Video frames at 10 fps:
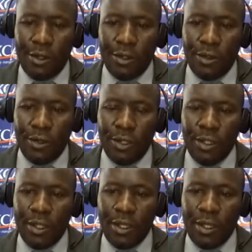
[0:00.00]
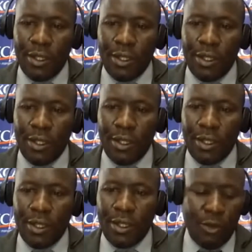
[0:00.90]
during the time of
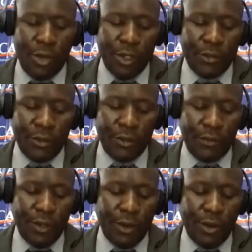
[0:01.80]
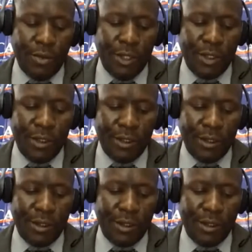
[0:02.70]
incorporation of the comments,